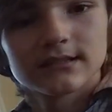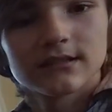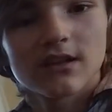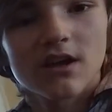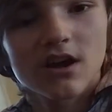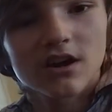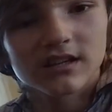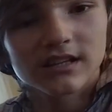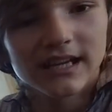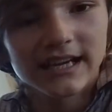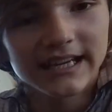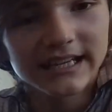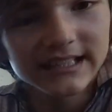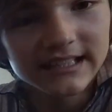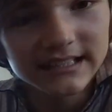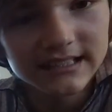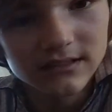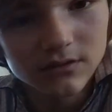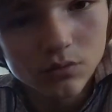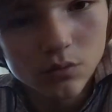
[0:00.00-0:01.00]
are like
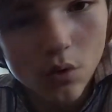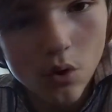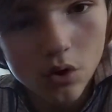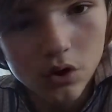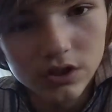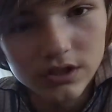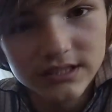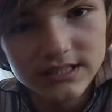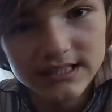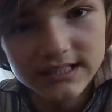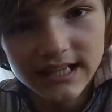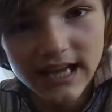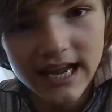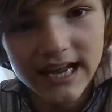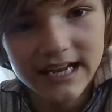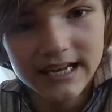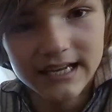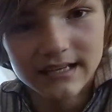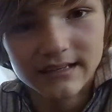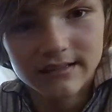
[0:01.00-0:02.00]
roller
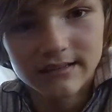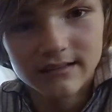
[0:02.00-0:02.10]
skate,